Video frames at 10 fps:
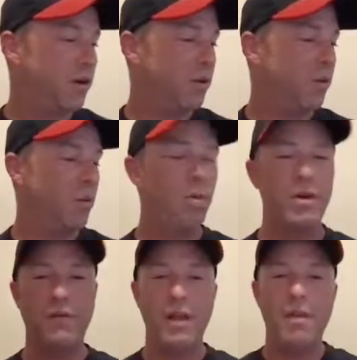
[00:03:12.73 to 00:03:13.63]
When we're
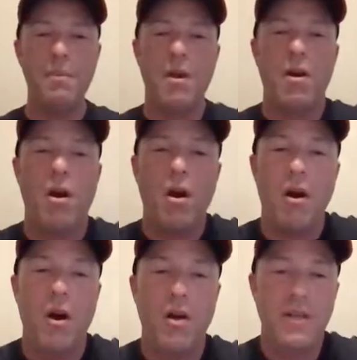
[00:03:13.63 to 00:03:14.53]
developing
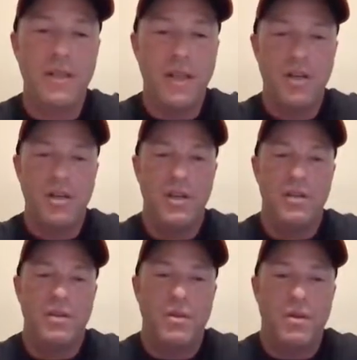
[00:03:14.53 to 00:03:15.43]
our
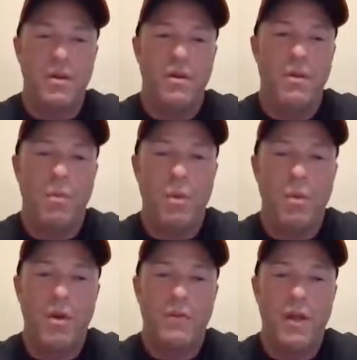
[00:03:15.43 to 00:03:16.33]
decisions, when
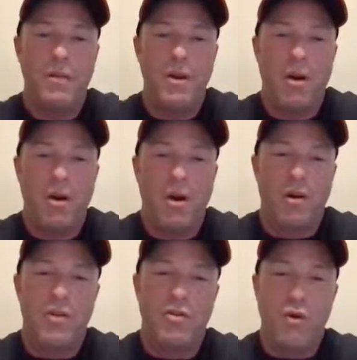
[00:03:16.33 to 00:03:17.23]
we're developing our
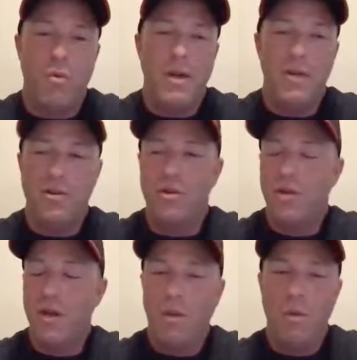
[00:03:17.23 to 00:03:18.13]
control measures,
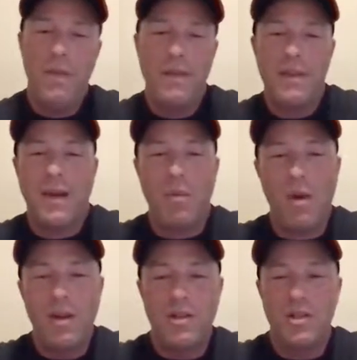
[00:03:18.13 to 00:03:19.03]
one thing that I
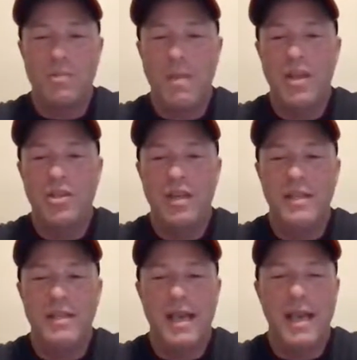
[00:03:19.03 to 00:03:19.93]
want to just mention
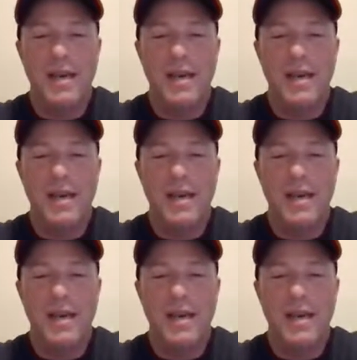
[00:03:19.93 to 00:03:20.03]
is that